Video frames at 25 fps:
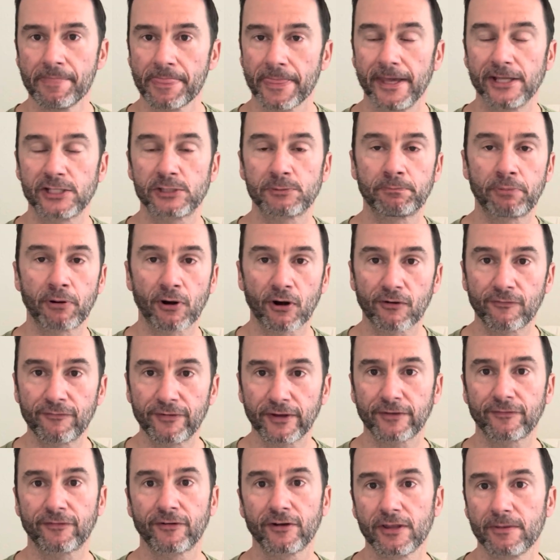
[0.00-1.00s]
It's
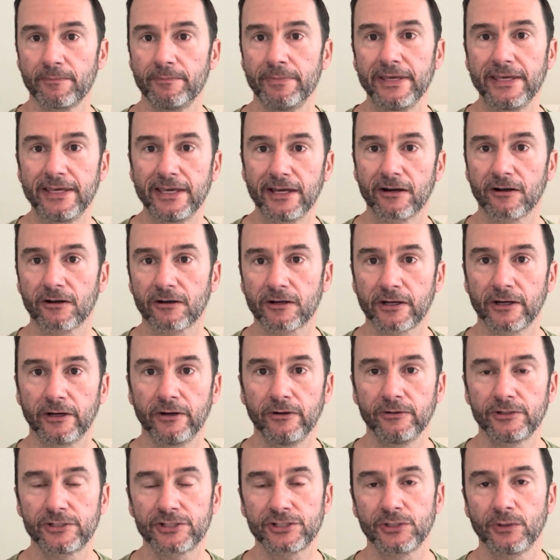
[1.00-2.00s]
perfect for the beginner
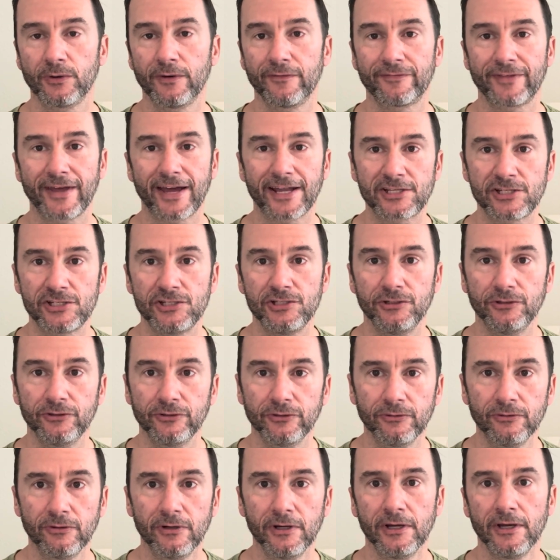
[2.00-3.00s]
coach. So if that's
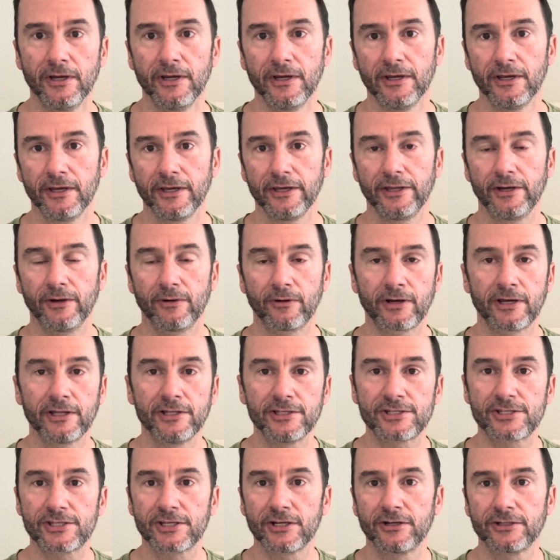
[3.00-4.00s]
you,
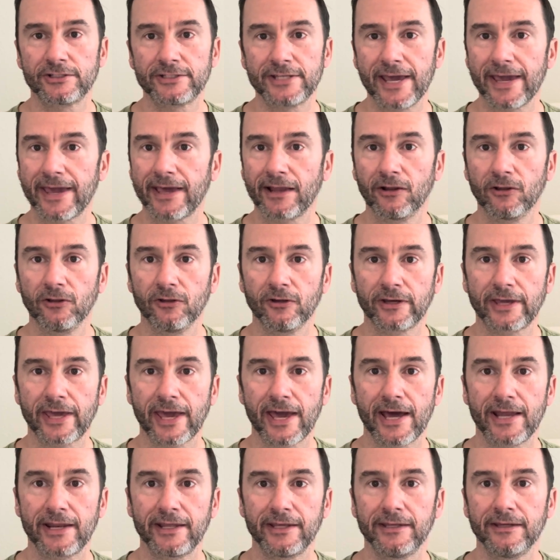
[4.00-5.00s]
consider taking a look
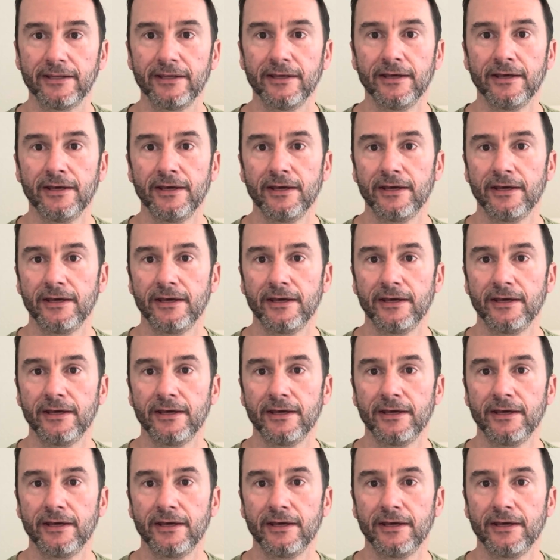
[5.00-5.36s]
at it.